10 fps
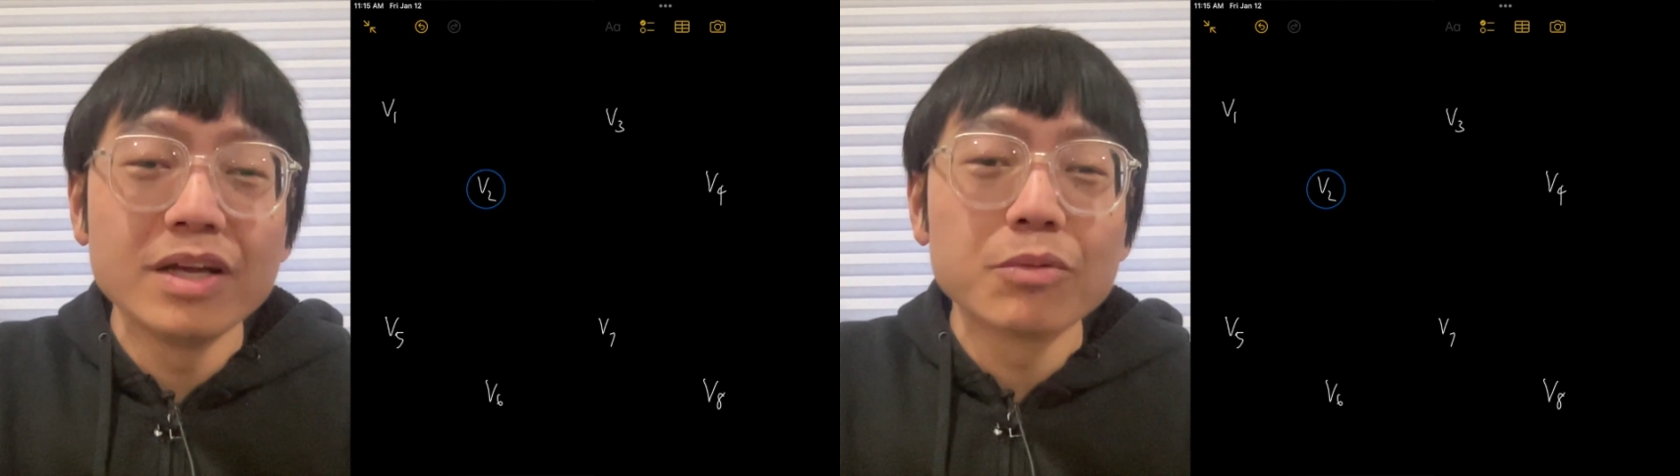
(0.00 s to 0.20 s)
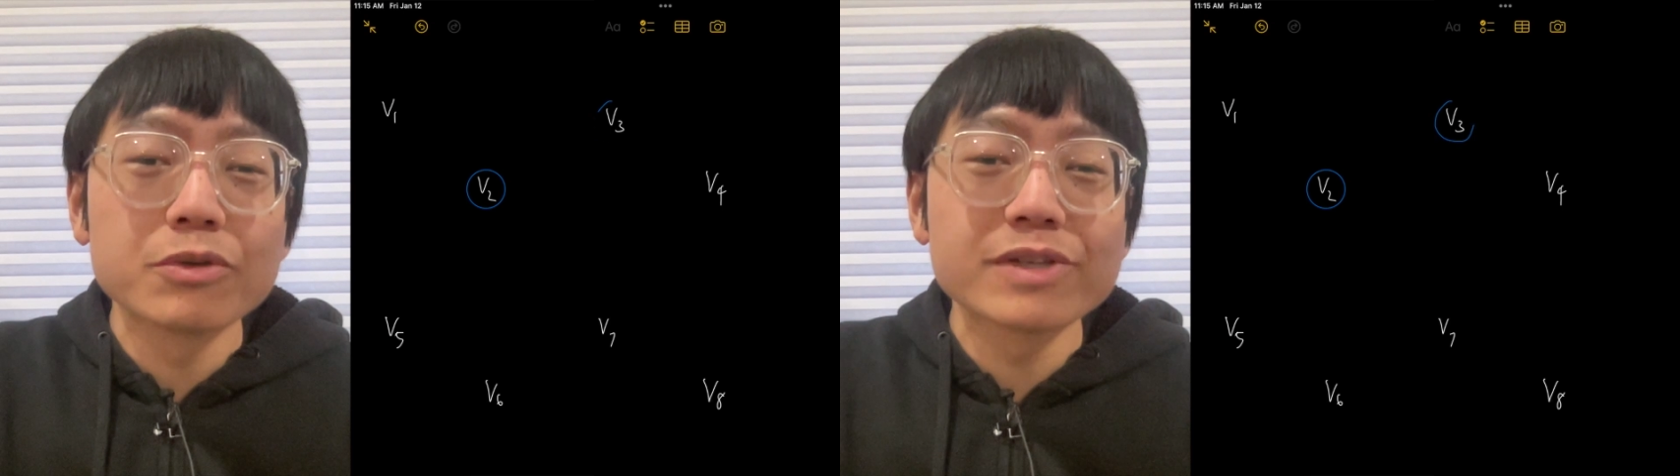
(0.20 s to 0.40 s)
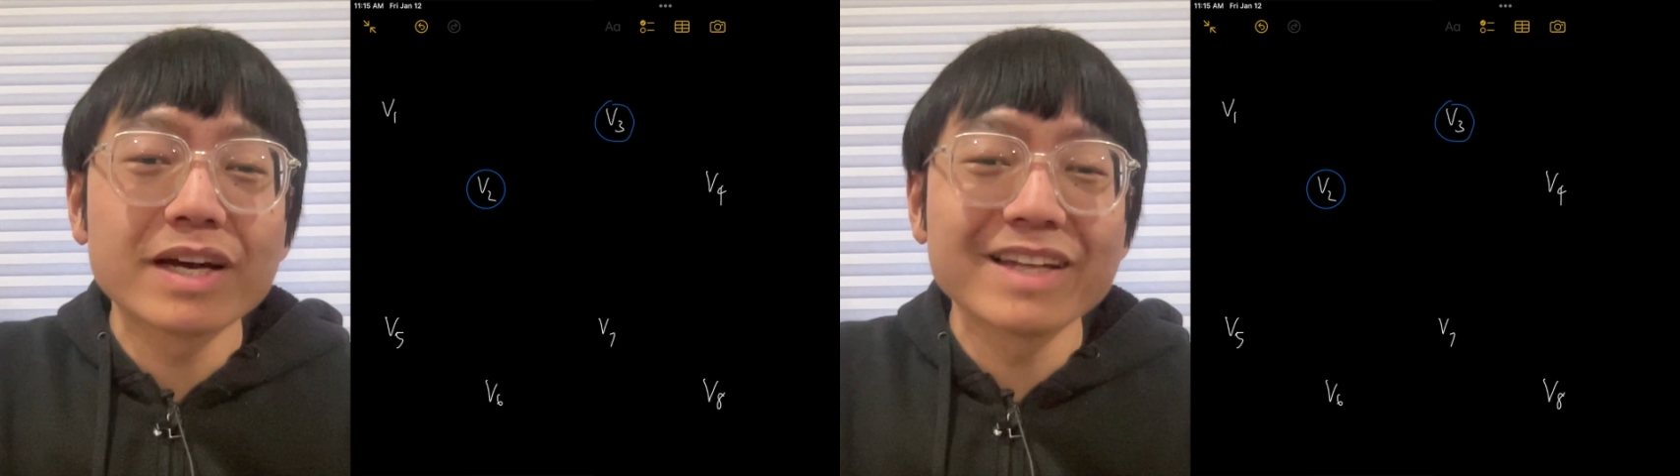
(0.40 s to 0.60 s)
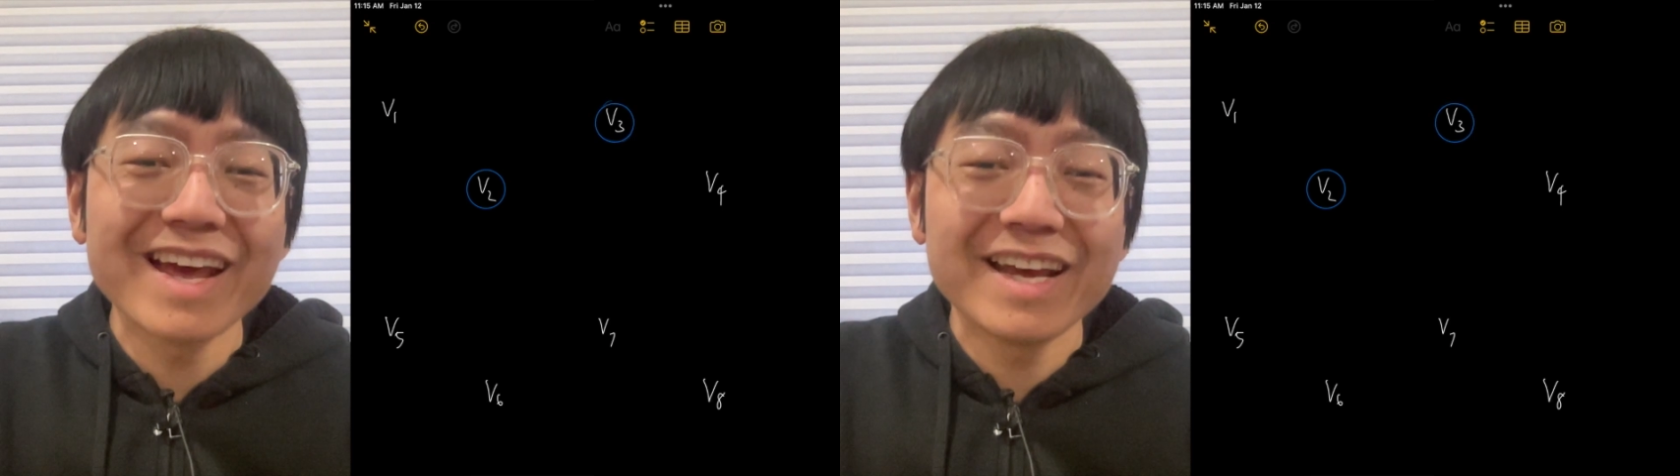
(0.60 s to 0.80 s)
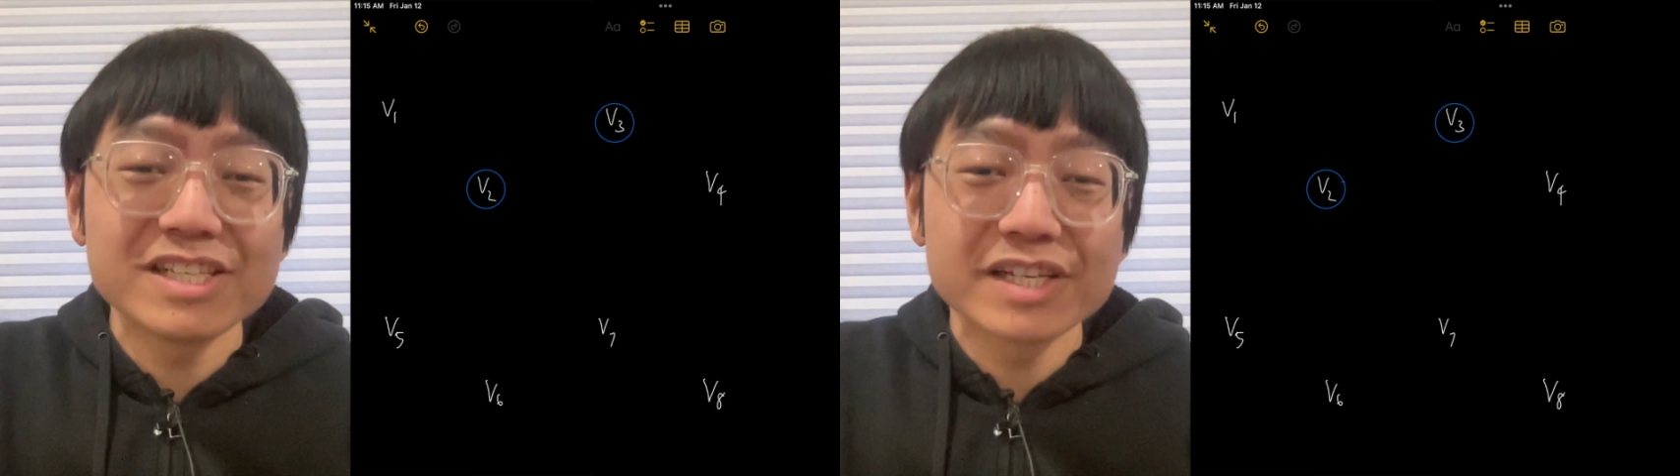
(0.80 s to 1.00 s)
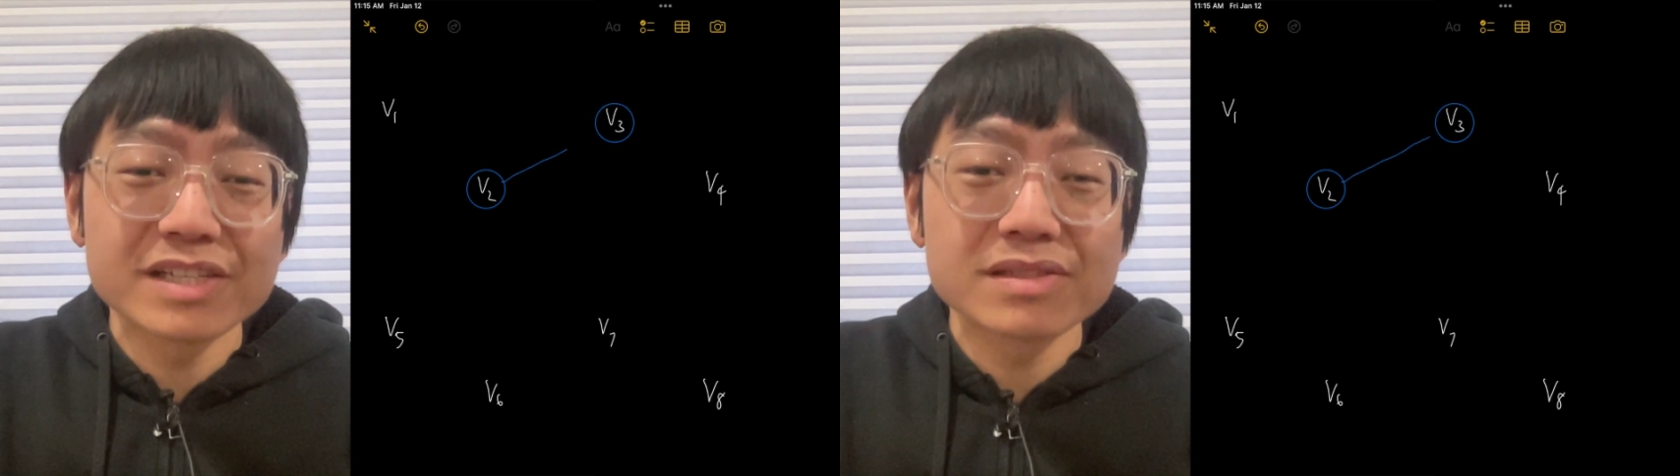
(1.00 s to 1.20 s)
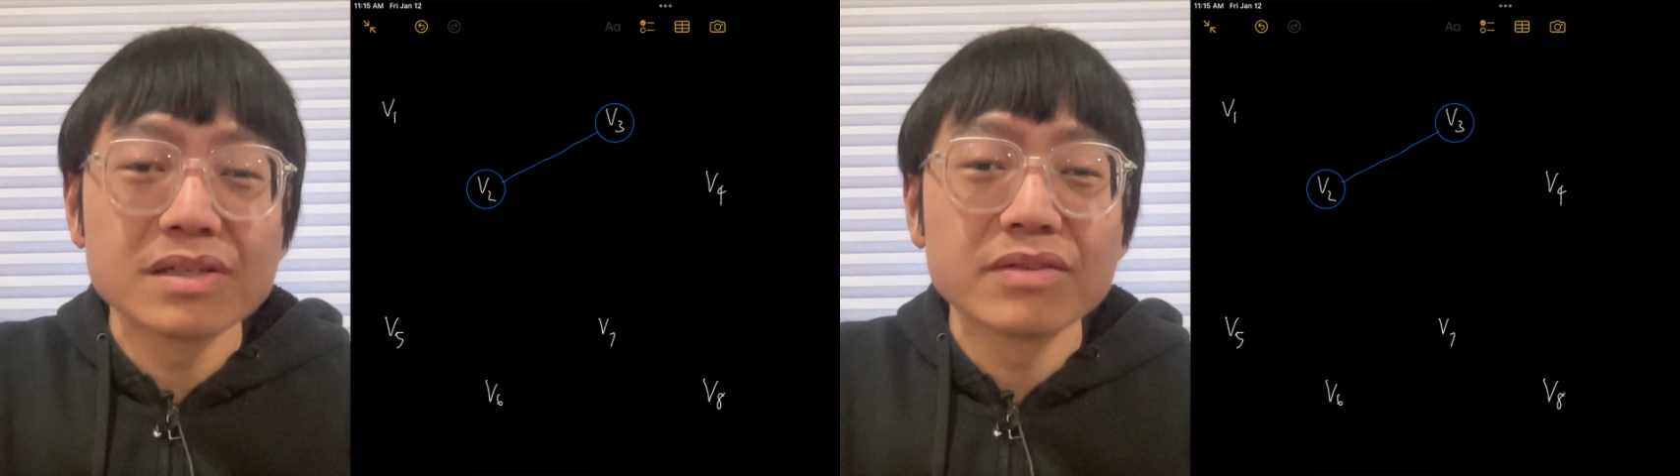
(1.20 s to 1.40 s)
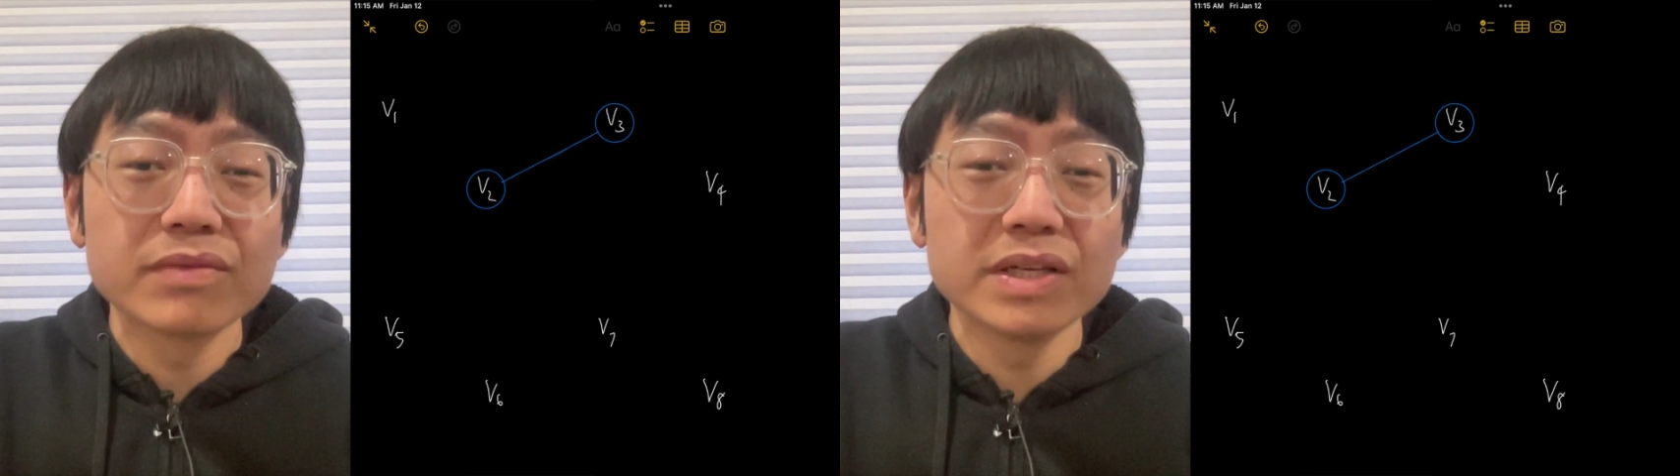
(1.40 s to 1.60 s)
which are the edges
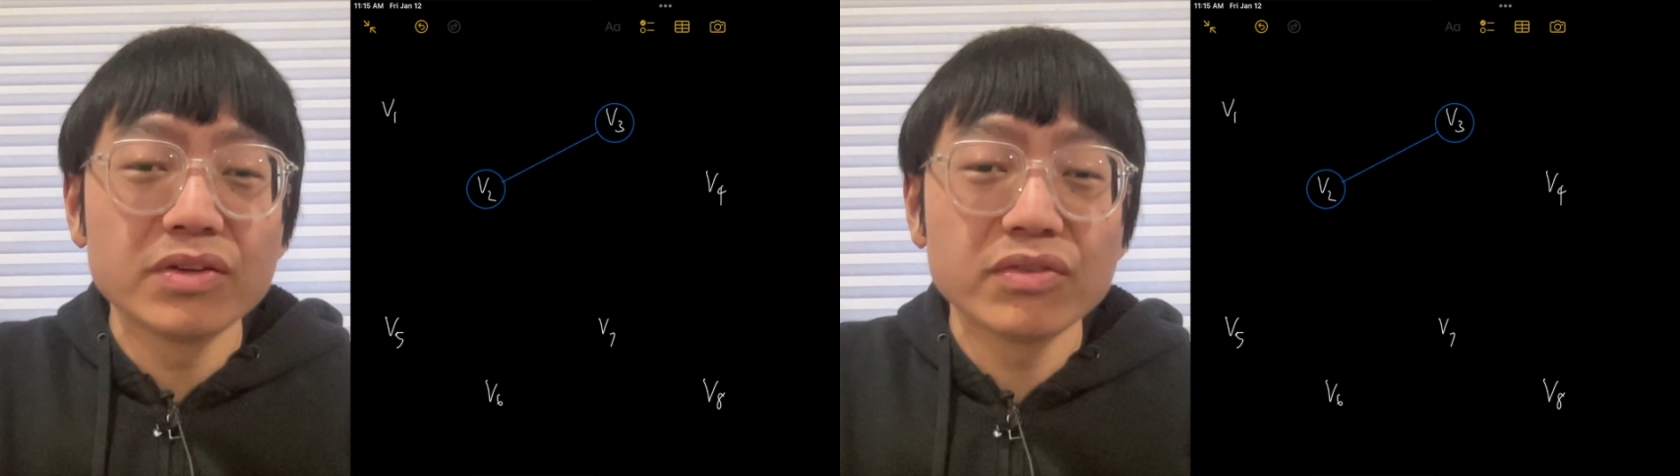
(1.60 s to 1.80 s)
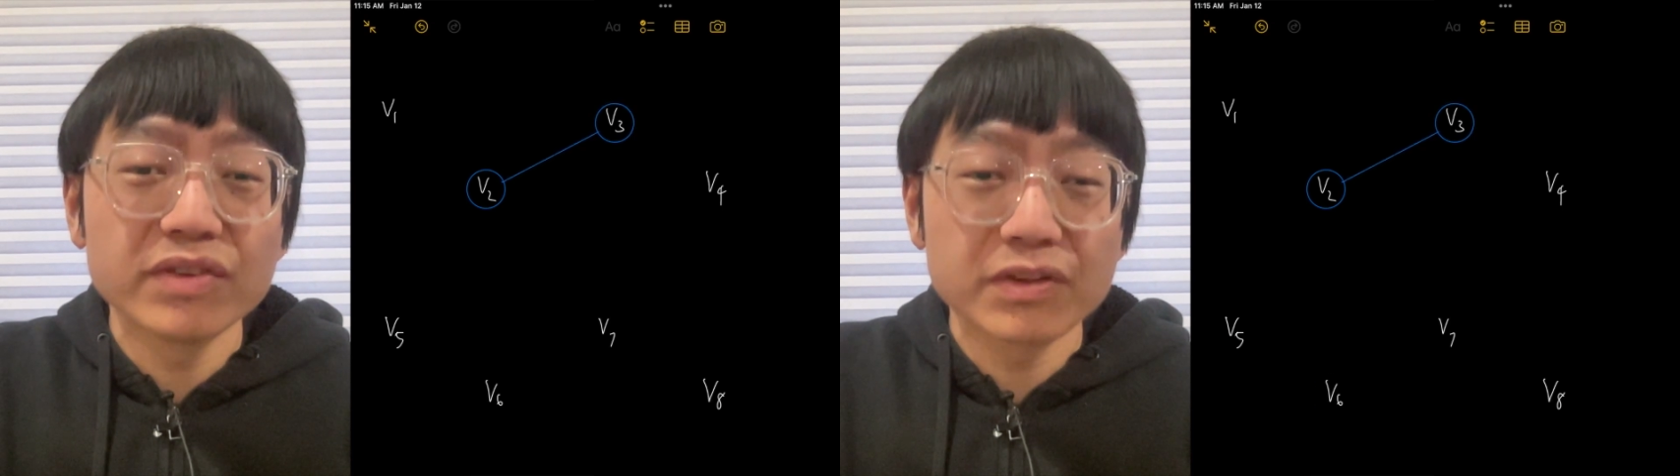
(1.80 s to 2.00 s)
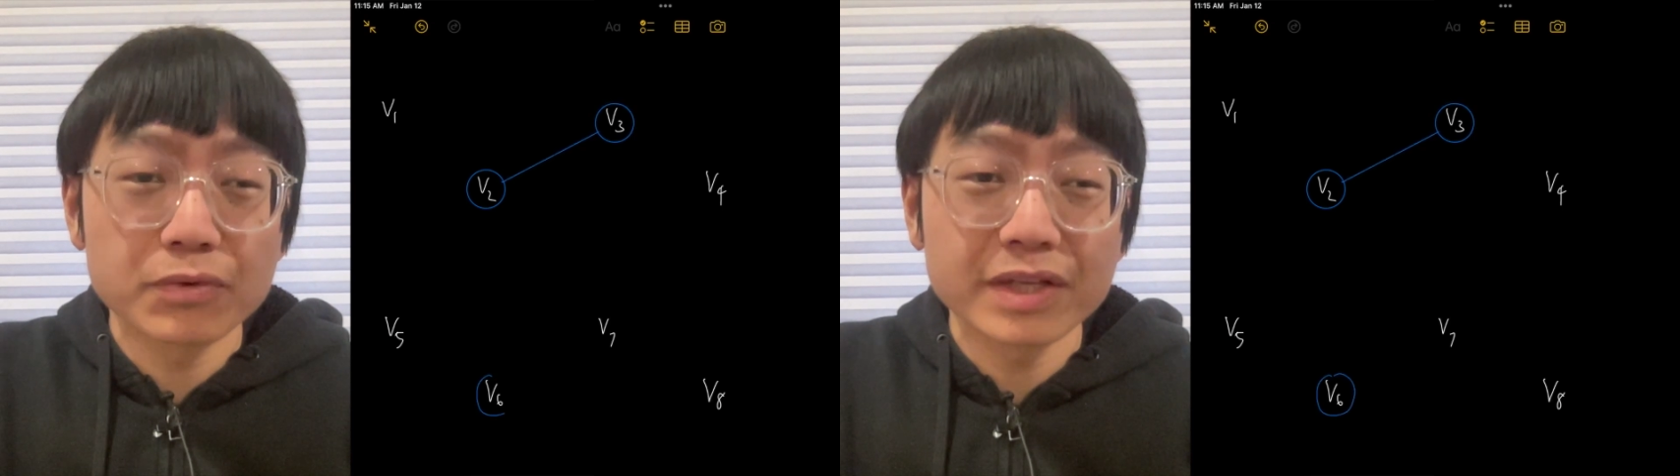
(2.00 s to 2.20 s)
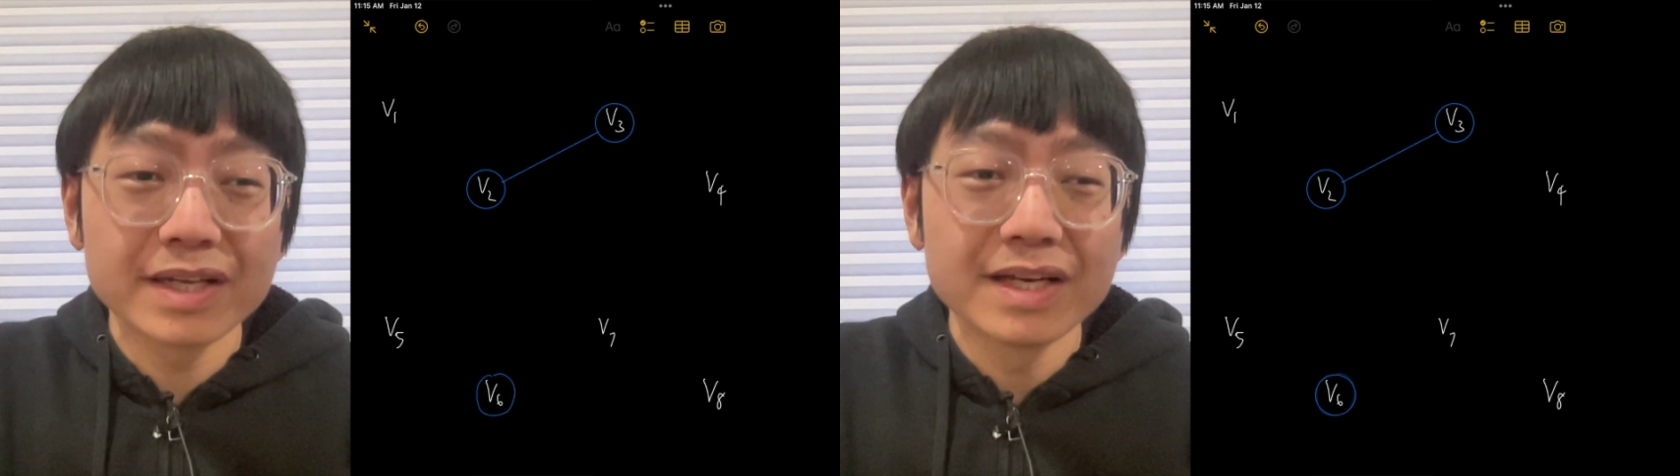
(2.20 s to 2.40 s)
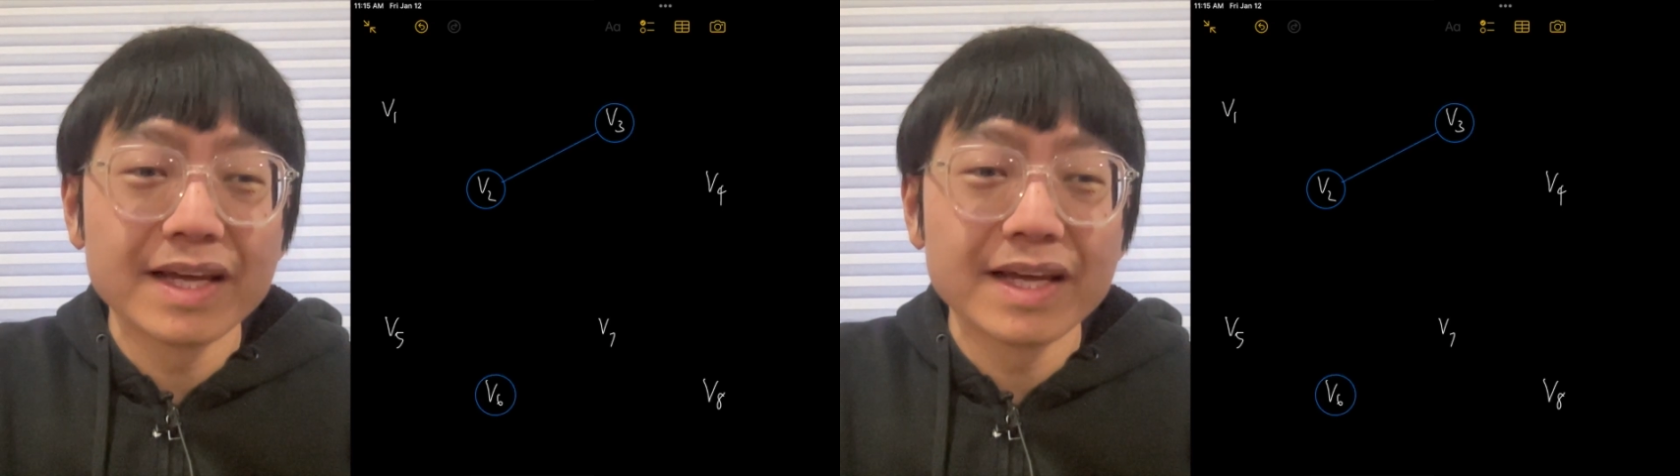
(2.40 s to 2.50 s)
V2, V3,